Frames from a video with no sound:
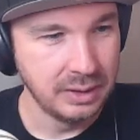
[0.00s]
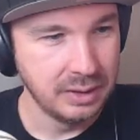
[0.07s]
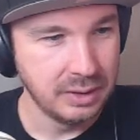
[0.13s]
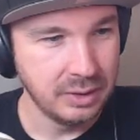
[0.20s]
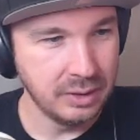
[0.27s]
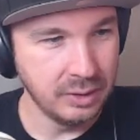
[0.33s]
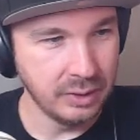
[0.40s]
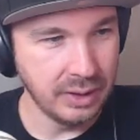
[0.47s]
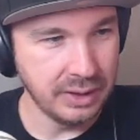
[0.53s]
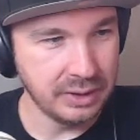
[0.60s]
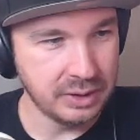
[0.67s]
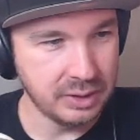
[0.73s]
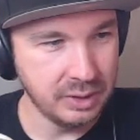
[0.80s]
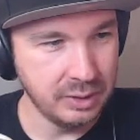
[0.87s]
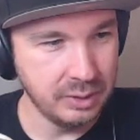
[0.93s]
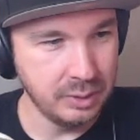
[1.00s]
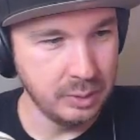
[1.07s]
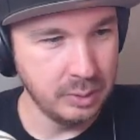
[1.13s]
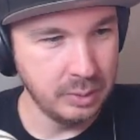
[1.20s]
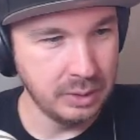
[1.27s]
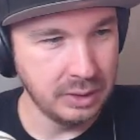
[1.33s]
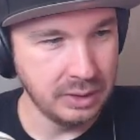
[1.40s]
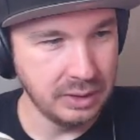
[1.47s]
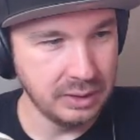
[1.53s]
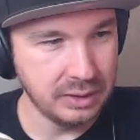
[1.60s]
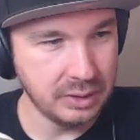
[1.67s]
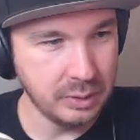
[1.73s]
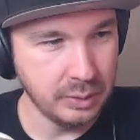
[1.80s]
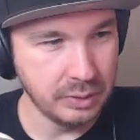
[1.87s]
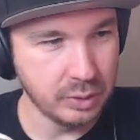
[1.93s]
All right, so
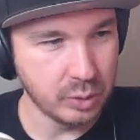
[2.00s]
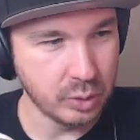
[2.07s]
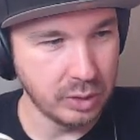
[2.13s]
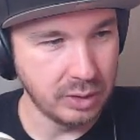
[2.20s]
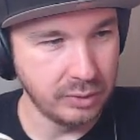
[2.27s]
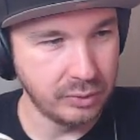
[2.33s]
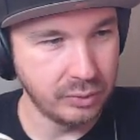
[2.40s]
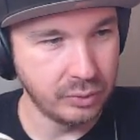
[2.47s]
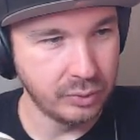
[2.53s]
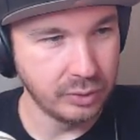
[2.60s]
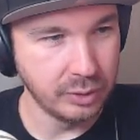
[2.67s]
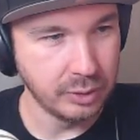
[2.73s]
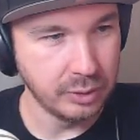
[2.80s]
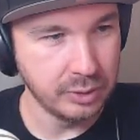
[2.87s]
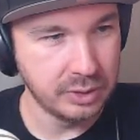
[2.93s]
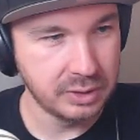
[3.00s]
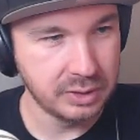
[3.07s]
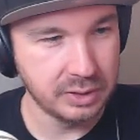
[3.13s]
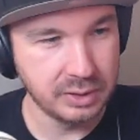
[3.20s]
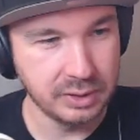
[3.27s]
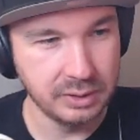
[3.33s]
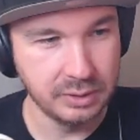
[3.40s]
let's go ahead and draw first